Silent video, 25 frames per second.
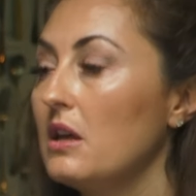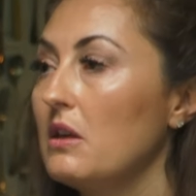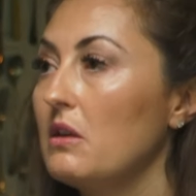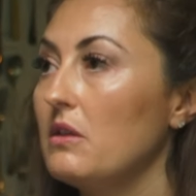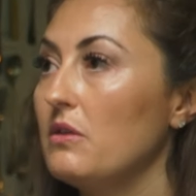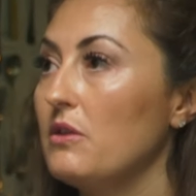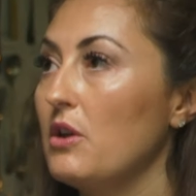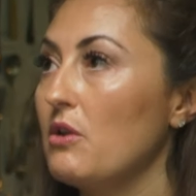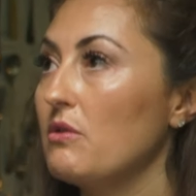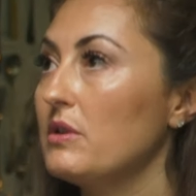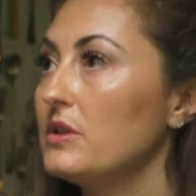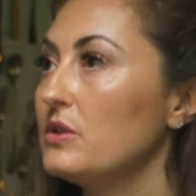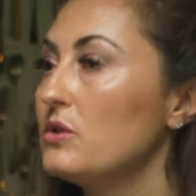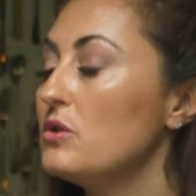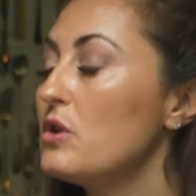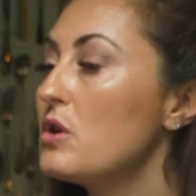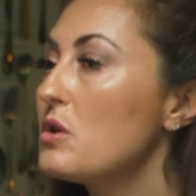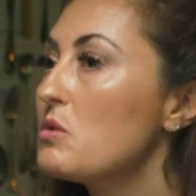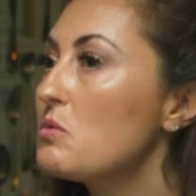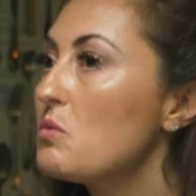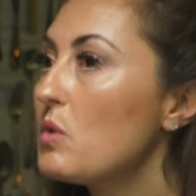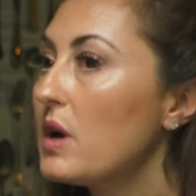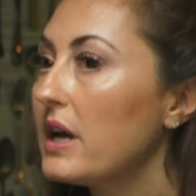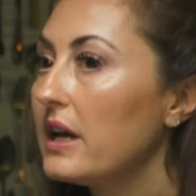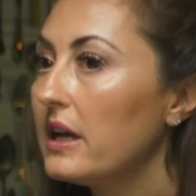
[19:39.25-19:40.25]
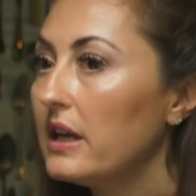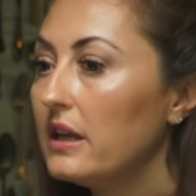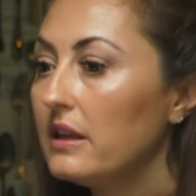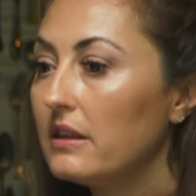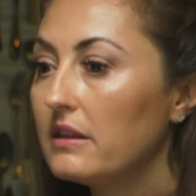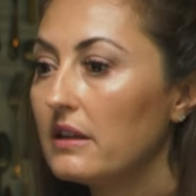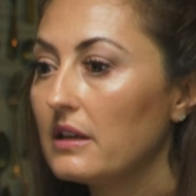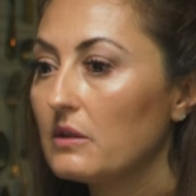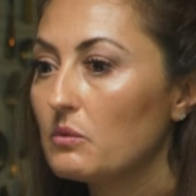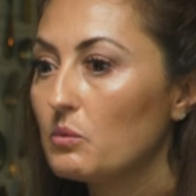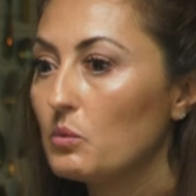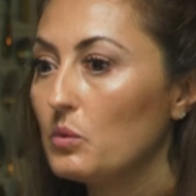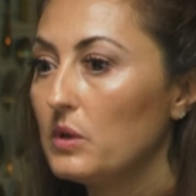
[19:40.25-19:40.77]
there is no way
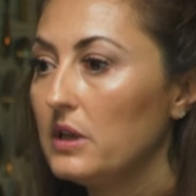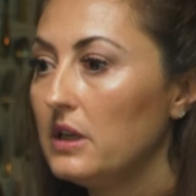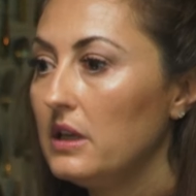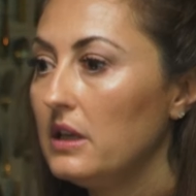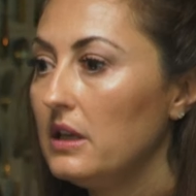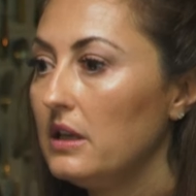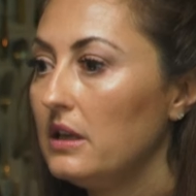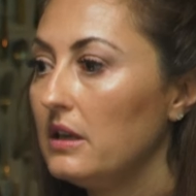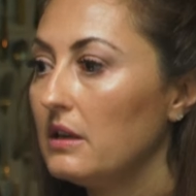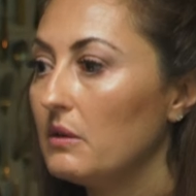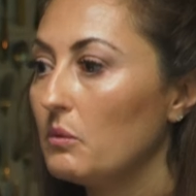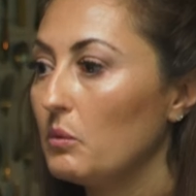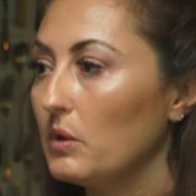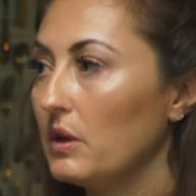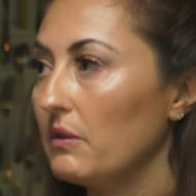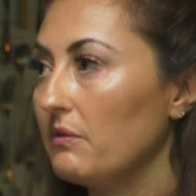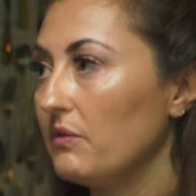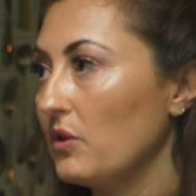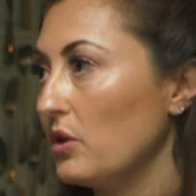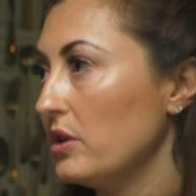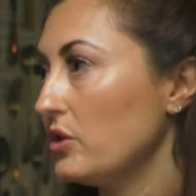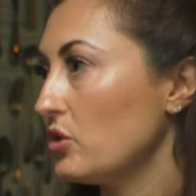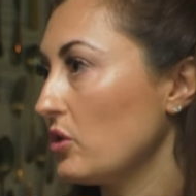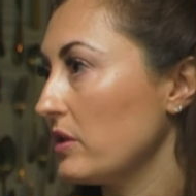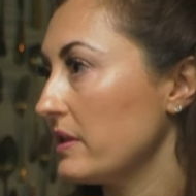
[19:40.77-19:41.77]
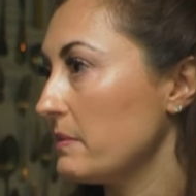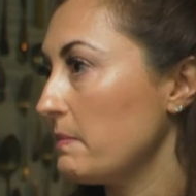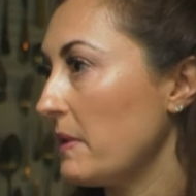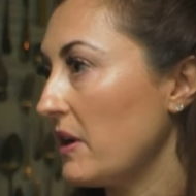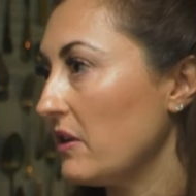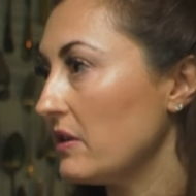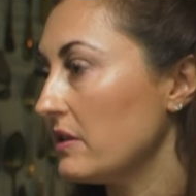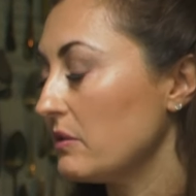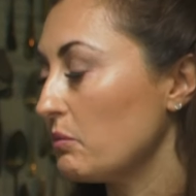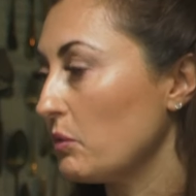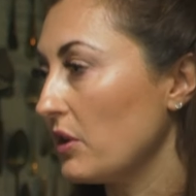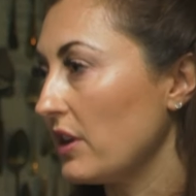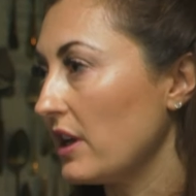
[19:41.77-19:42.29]
that we are very
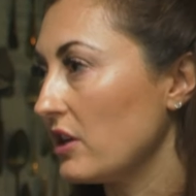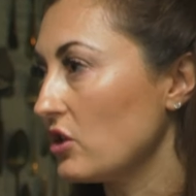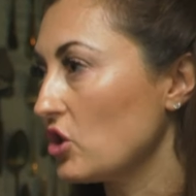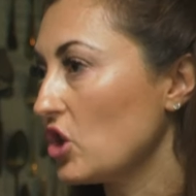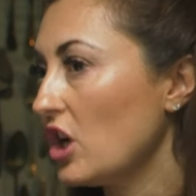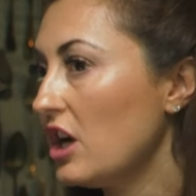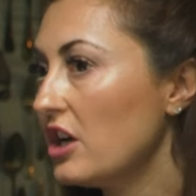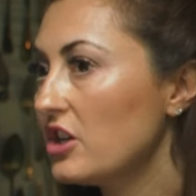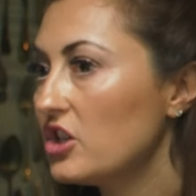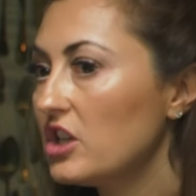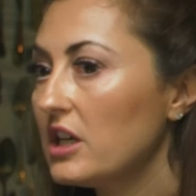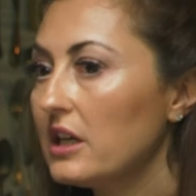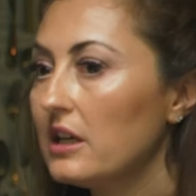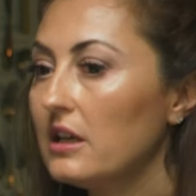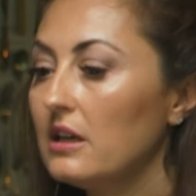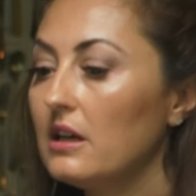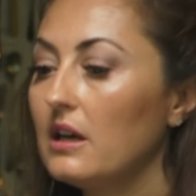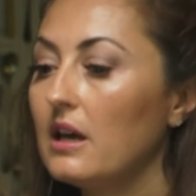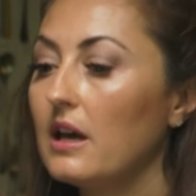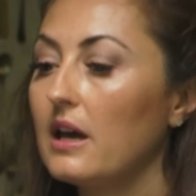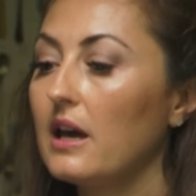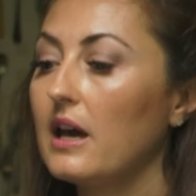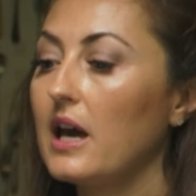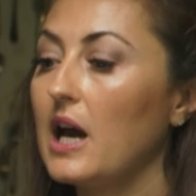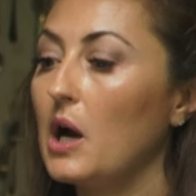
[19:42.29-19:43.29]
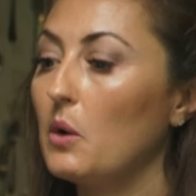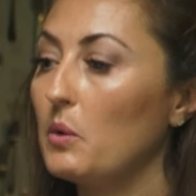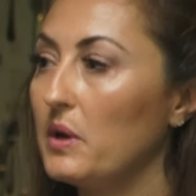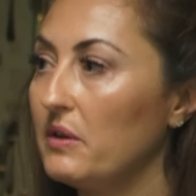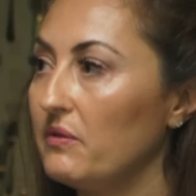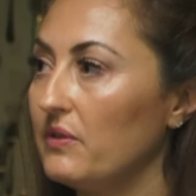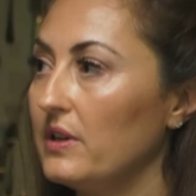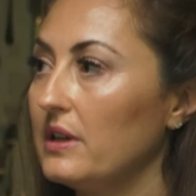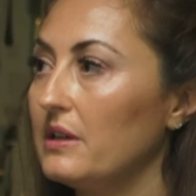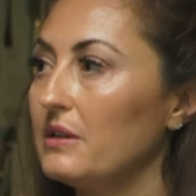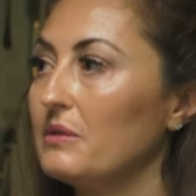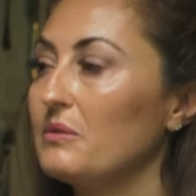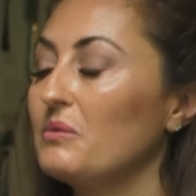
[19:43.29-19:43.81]
transparent with our charging.
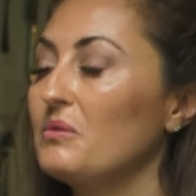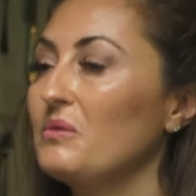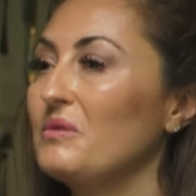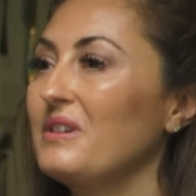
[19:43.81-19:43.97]
However,